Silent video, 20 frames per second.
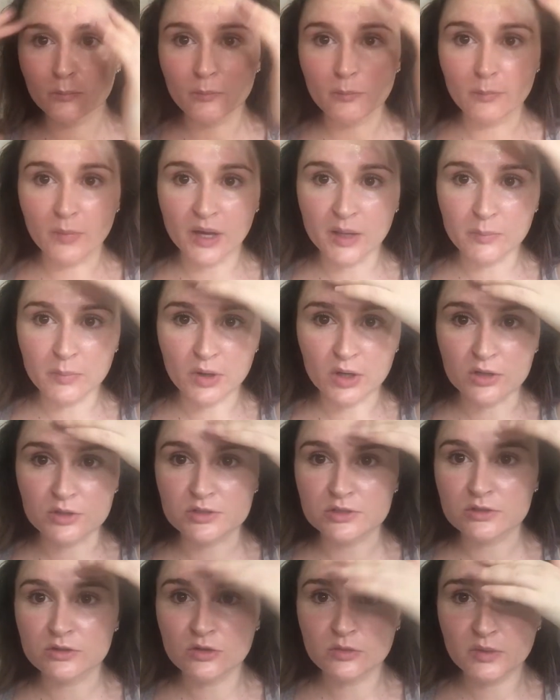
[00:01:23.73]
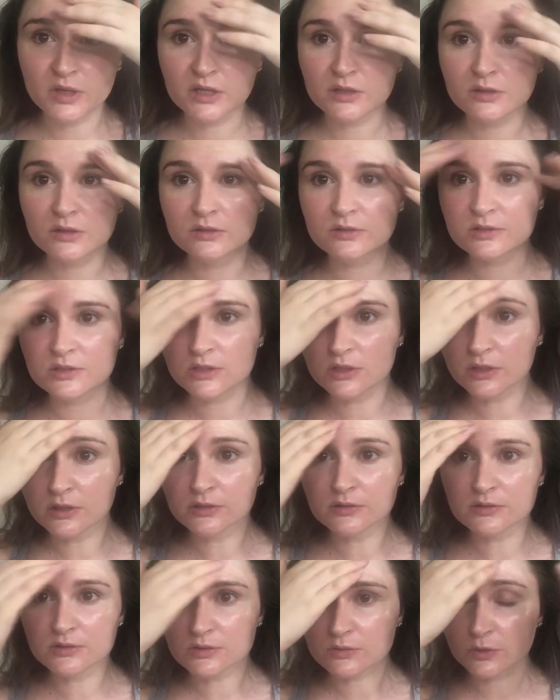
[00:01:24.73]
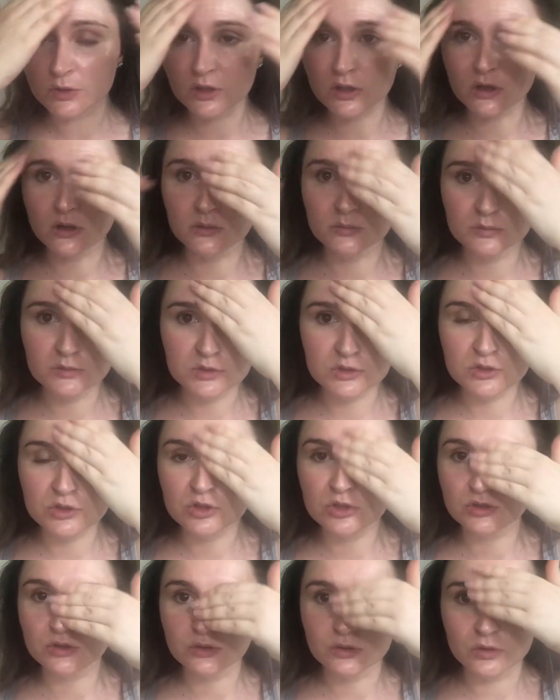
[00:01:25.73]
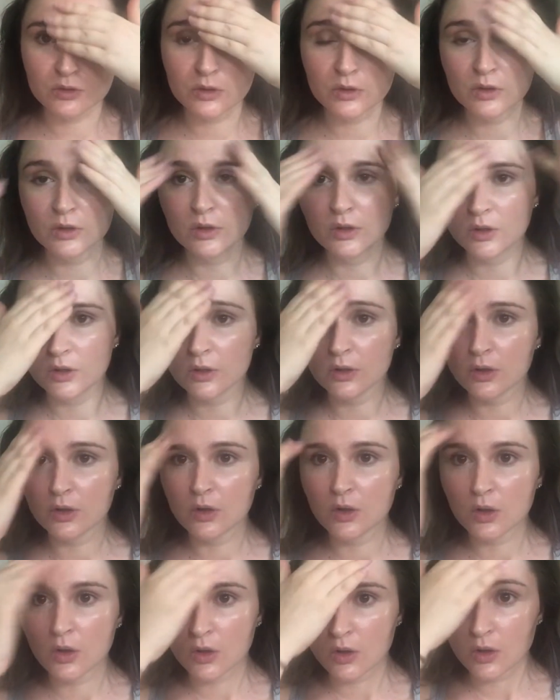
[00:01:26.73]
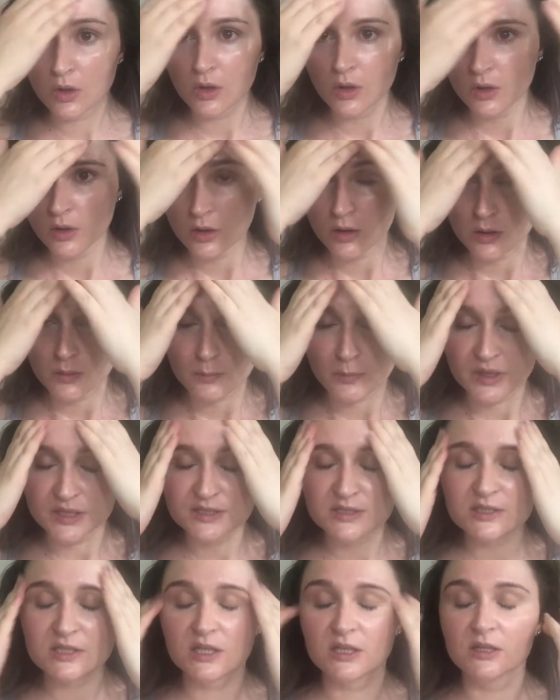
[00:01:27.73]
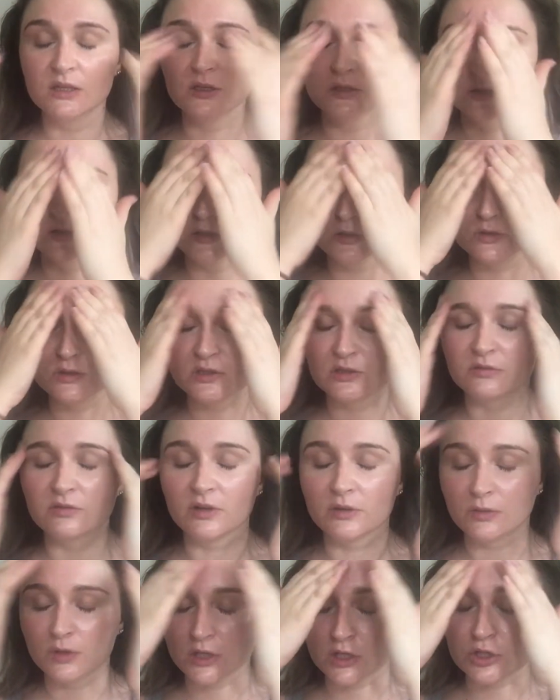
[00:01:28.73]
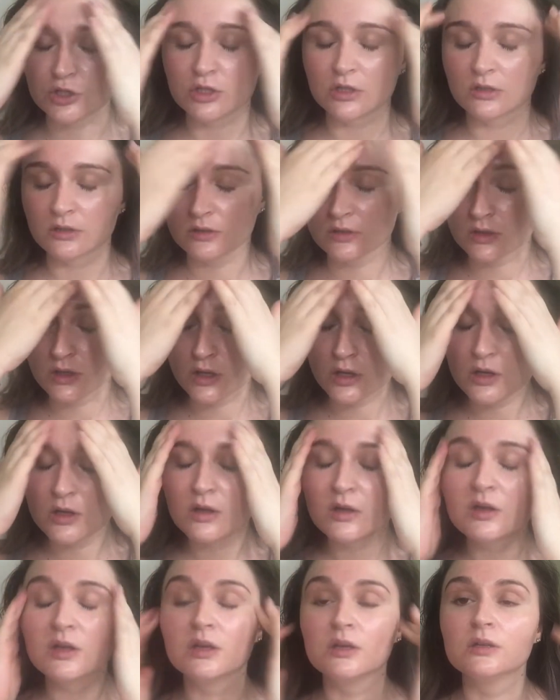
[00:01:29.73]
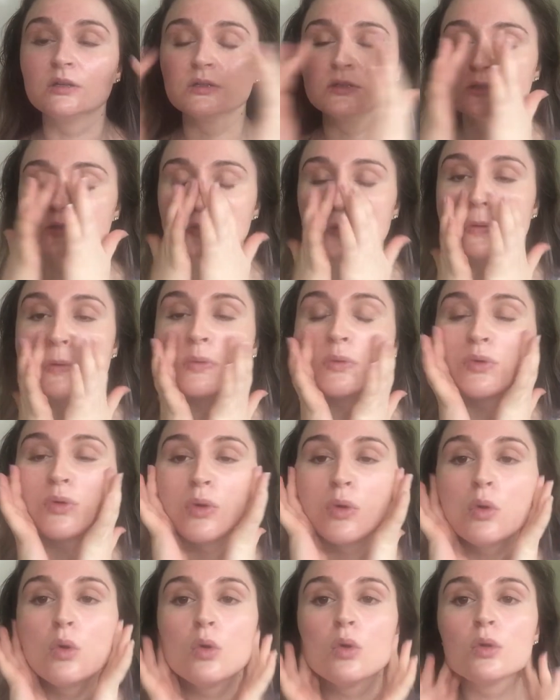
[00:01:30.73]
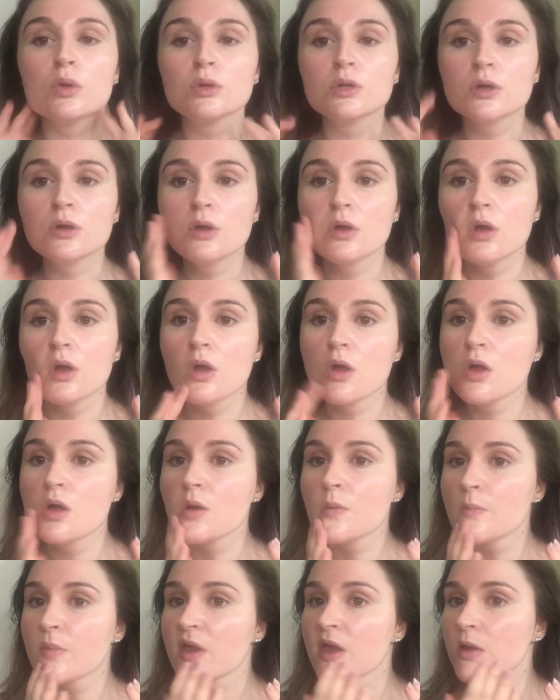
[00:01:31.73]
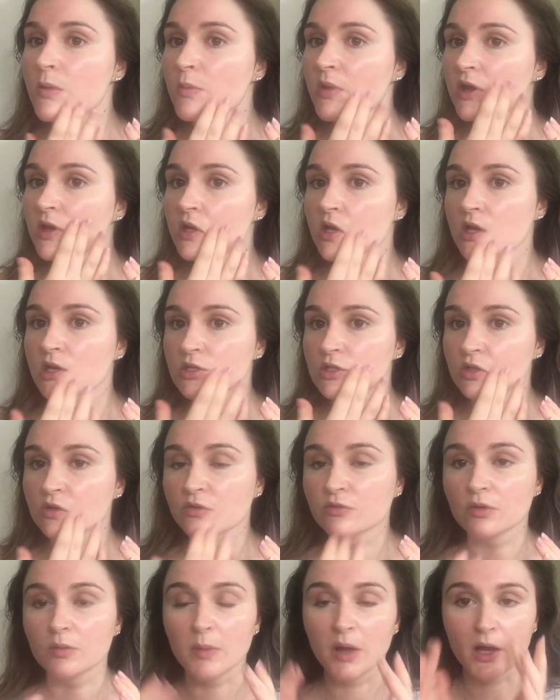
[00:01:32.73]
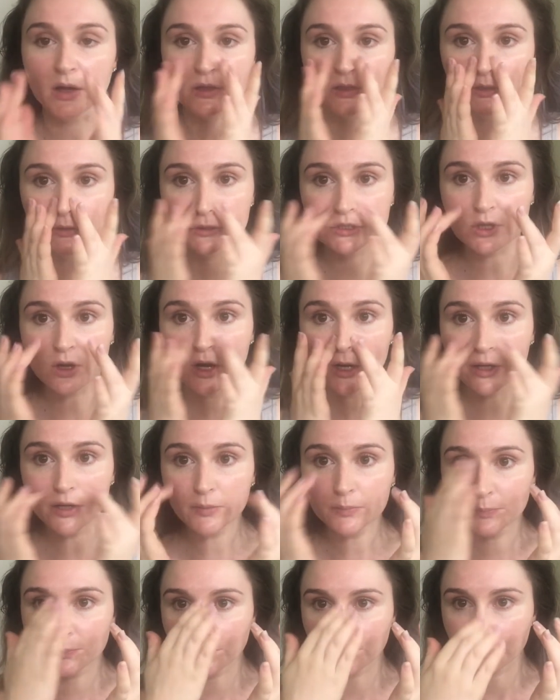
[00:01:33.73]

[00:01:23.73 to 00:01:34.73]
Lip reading: My personal main concerns when it comes to my skin and using foundation is old pigmentation from acne scarring,